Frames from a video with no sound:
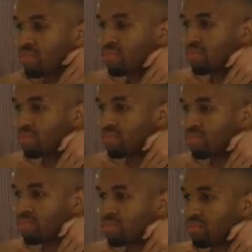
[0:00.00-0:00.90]

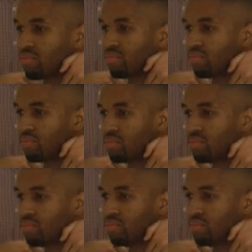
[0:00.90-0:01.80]

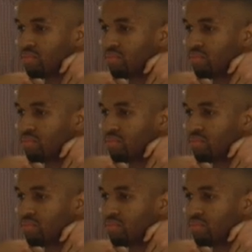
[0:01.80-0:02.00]
No one is speaking in this clip.